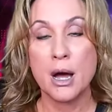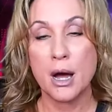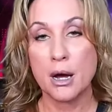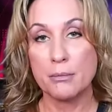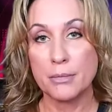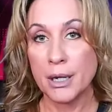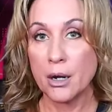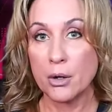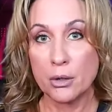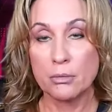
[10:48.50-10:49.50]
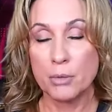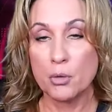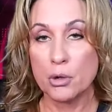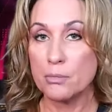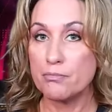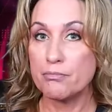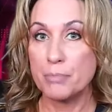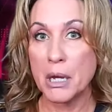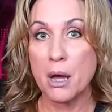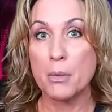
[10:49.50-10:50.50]
you know, you could
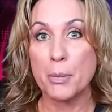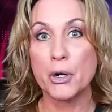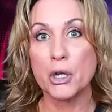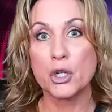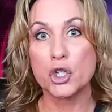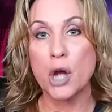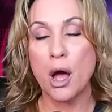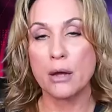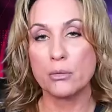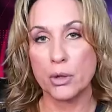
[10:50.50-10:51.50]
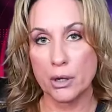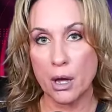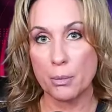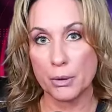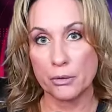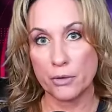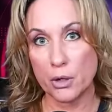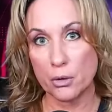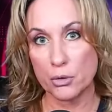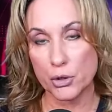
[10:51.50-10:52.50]
become a pretty good shot with a couple of
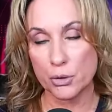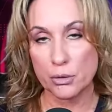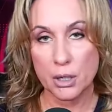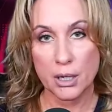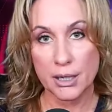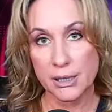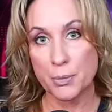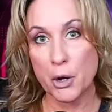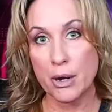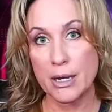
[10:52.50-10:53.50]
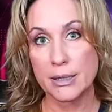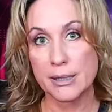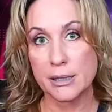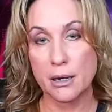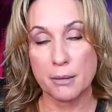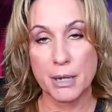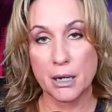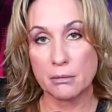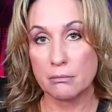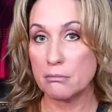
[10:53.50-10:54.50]
years experience. I
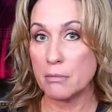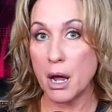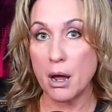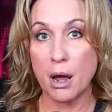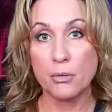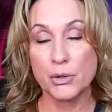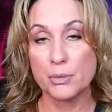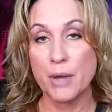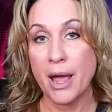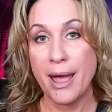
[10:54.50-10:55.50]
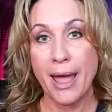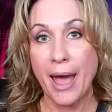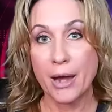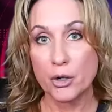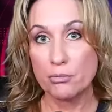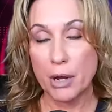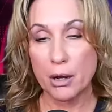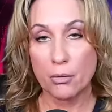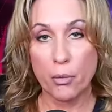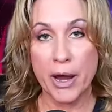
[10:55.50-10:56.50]
mean, I was at
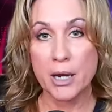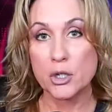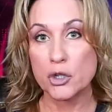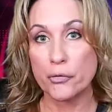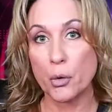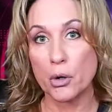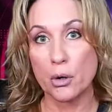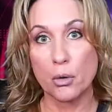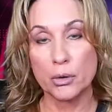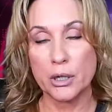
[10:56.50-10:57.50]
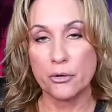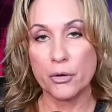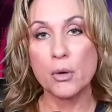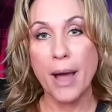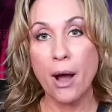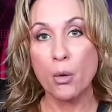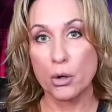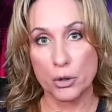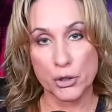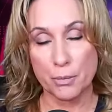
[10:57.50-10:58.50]
a range for only a few
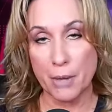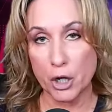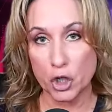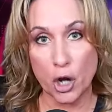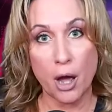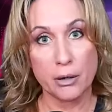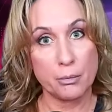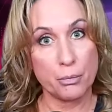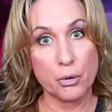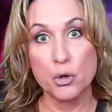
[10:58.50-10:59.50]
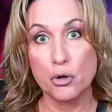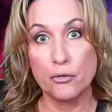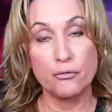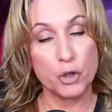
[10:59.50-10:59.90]
hours and my shot improved